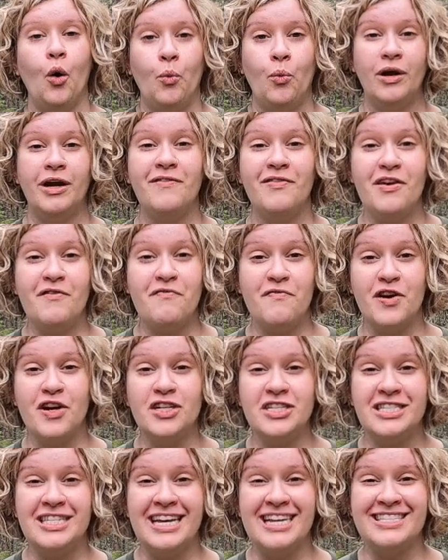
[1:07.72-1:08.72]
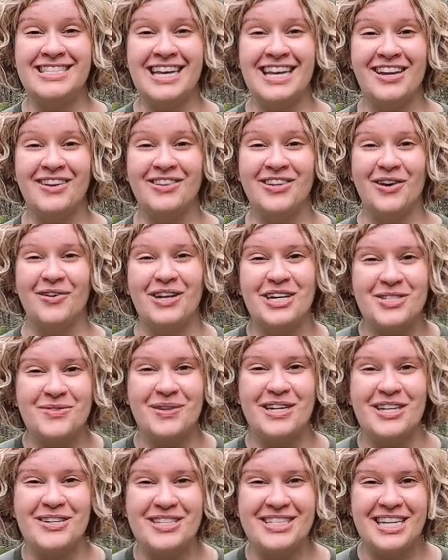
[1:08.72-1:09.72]
One of the first things that you'll notice
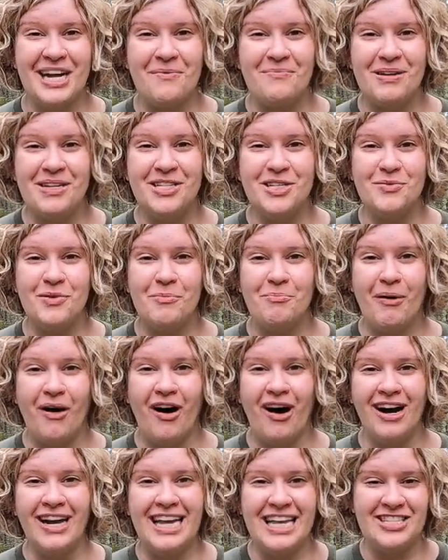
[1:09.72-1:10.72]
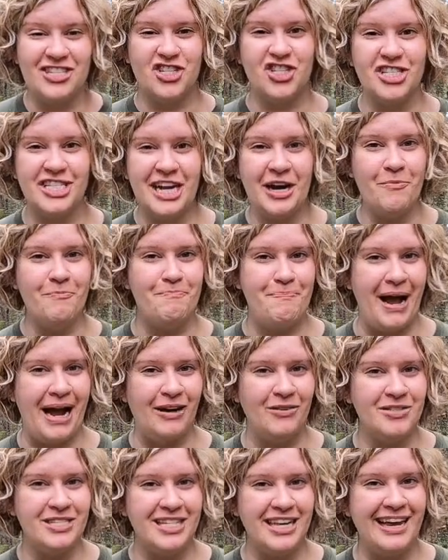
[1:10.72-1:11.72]
when you step into a bog is just how
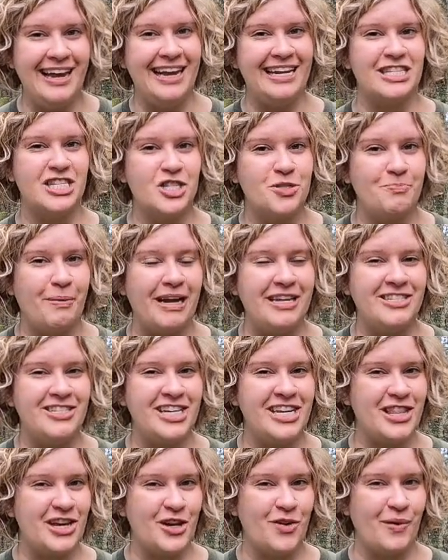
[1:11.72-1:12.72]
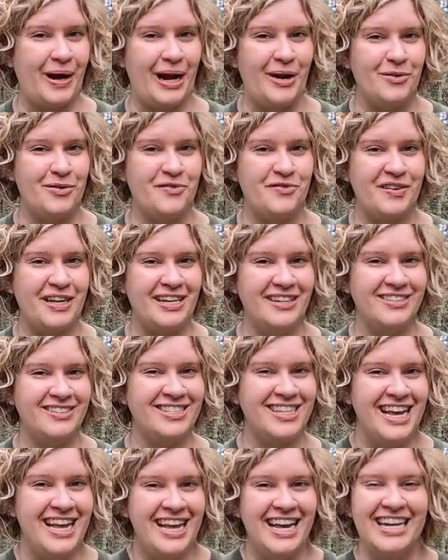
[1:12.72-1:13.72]
bouncy and spongy the ground
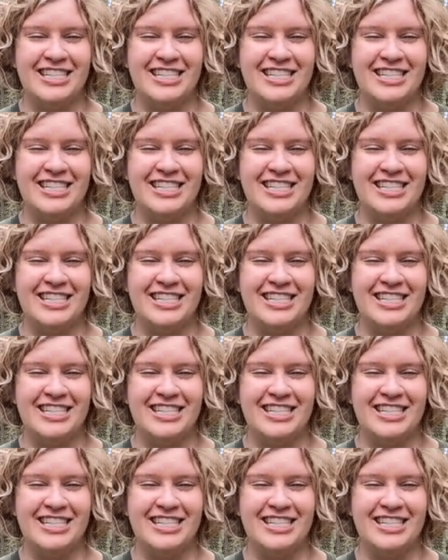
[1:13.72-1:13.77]
feels.